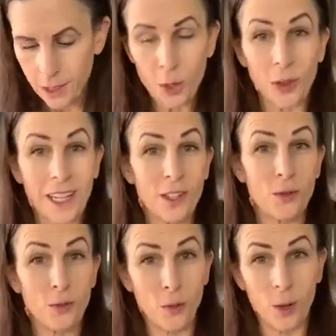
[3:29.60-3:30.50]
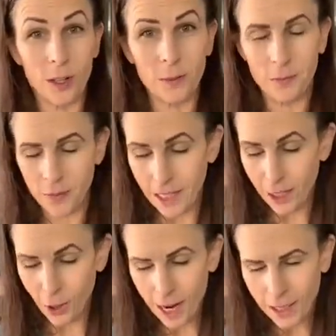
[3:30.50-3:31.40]
So thank you for
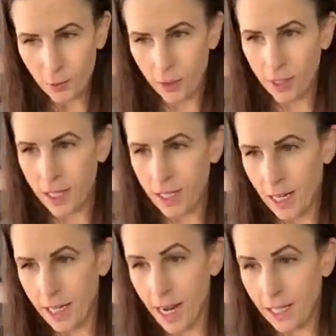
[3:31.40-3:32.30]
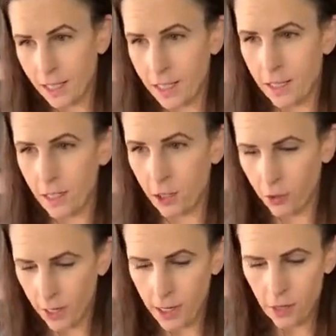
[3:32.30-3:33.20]
interacting with us. I can see that you're
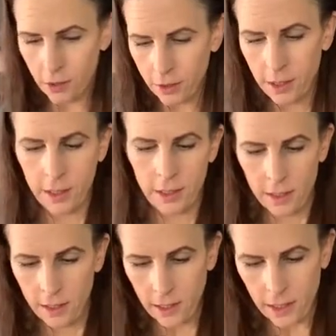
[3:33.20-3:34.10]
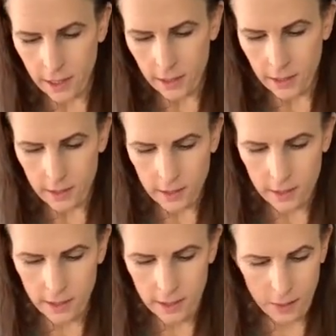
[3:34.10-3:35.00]
there, and
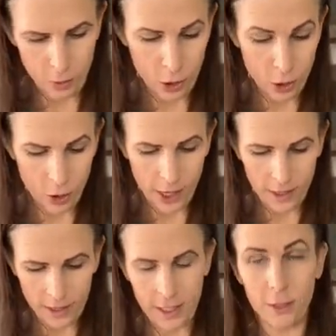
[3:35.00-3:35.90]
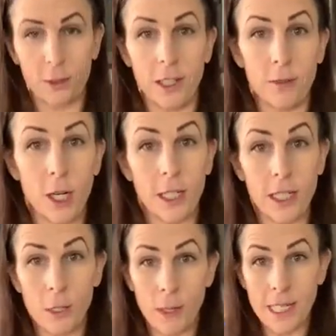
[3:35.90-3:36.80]
which is great because I don't love
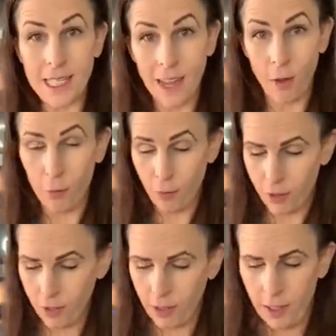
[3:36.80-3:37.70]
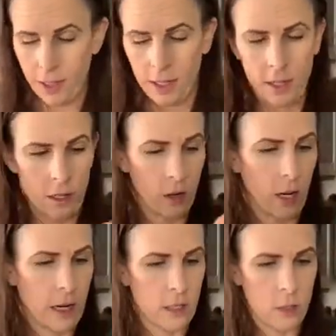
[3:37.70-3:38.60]
talking to myself.
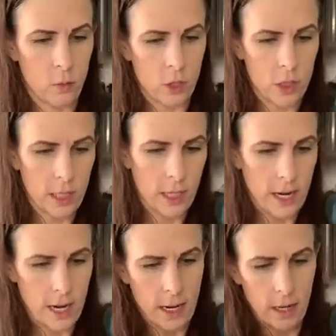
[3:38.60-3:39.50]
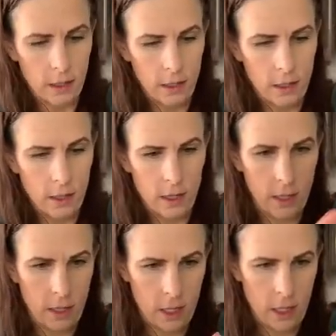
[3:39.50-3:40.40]
Okay, so we're just gonna add
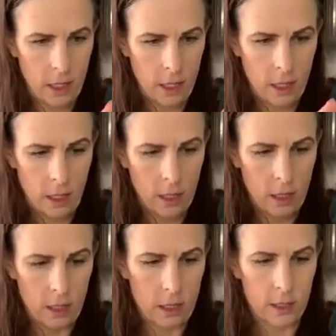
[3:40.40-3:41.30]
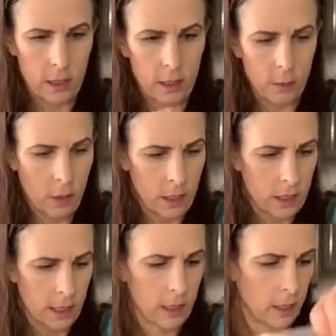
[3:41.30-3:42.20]
the psyllium
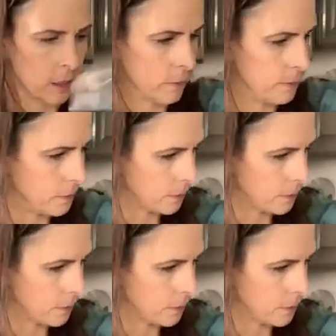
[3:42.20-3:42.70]
husk in here.